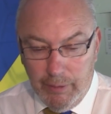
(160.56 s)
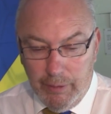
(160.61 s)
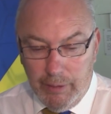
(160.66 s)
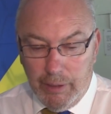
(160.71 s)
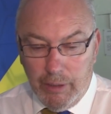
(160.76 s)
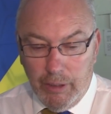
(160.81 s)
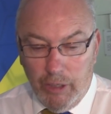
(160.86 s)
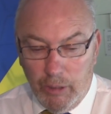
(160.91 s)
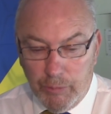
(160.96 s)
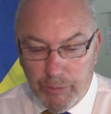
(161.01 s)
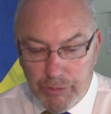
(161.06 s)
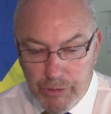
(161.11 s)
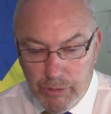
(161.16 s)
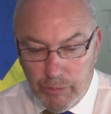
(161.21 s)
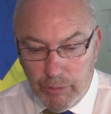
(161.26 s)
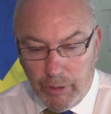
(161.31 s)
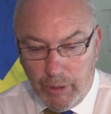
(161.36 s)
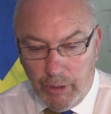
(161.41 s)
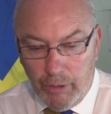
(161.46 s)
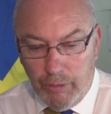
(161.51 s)
got home at
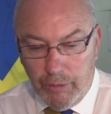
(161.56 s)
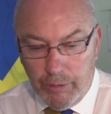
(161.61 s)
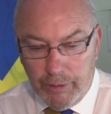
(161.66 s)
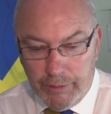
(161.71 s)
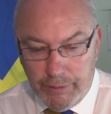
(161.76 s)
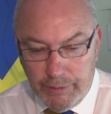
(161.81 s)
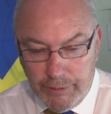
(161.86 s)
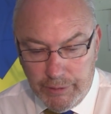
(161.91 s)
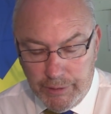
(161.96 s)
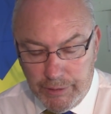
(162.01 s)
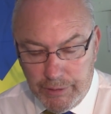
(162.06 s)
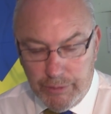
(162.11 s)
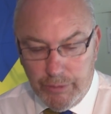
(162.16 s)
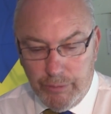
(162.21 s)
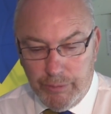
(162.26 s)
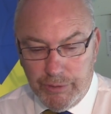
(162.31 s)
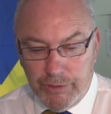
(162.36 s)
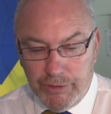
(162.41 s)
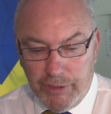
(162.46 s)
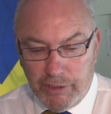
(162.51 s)
2 o'clock and then he's
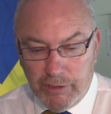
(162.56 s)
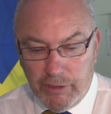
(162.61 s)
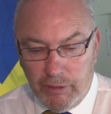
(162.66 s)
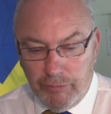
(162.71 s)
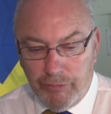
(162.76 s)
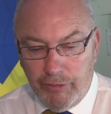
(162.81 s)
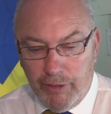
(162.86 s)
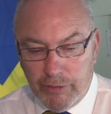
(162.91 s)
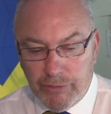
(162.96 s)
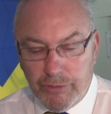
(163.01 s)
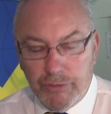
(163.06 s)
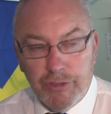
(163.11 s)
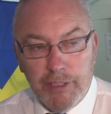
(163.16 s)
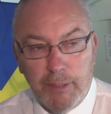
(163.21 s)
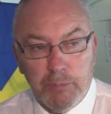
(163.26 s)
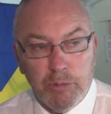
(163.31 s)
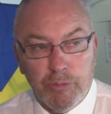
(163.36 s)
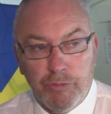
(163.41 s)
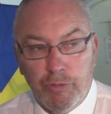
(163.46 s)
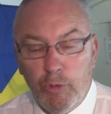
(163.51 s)
doing 16,000
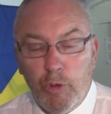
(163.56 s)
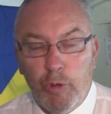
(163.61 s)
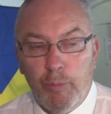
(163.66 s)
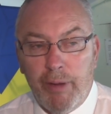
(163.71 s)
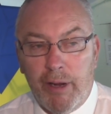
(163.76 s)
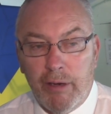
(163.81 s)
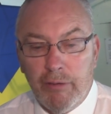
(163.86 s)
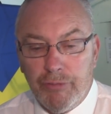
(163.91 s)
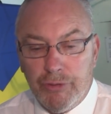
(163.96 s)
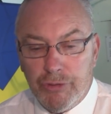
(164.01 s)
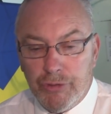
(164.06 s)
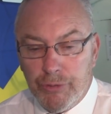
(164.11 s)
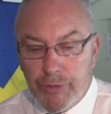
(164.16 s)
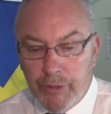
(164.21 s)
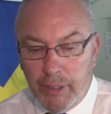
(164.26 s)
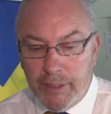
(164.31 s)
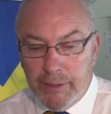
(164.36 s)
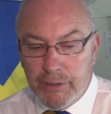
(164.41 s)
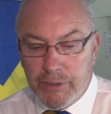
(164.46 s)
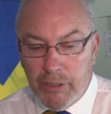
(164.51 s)
steps with a wheelbarrow for 2 days.